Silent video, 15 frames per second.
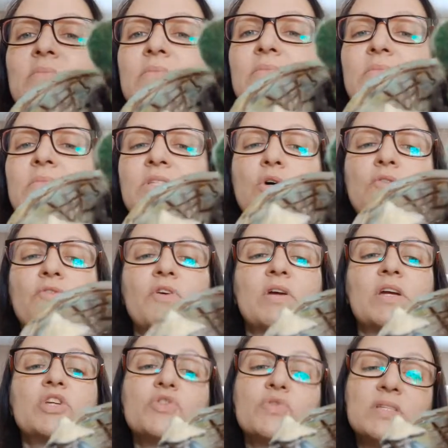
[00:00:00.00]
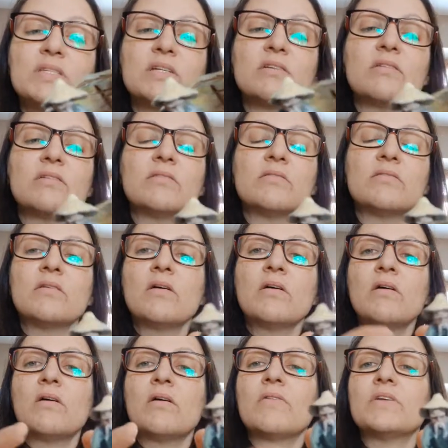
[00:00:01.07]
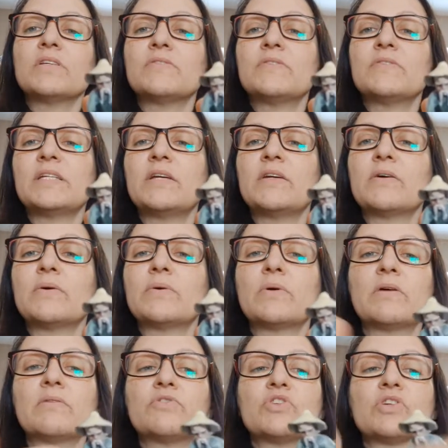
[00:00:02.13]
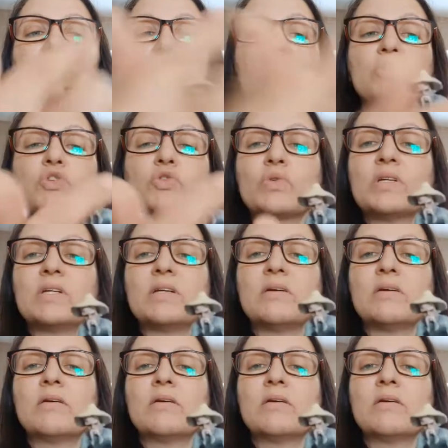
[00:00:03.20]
So if you're interested in this video of just the tree,